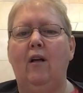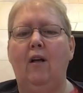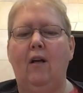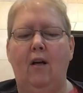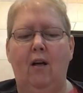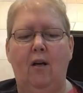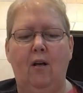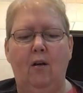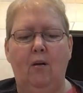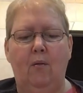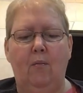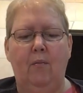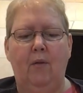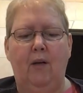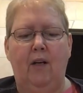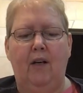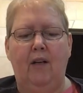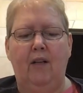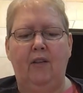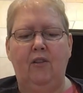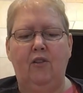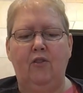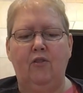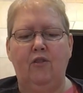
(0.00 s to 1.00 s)
I
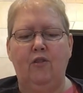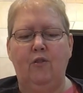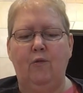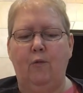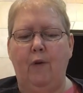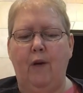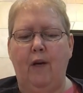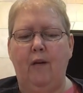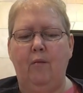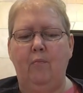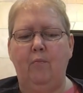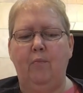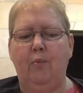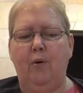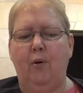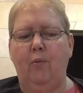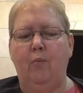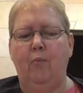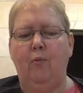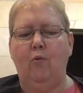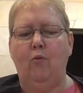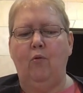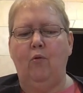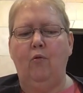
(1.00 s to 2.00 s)
used red,
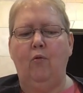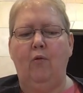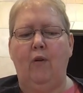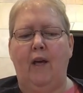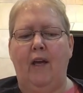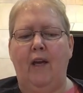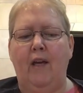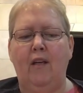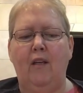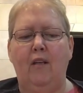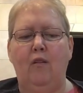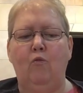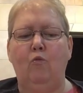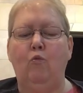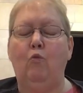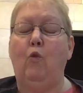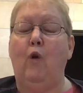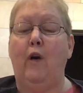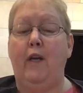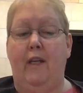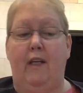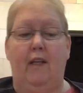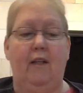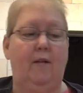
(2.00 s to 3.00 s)
purple, and
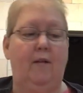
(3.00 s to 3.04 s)
white.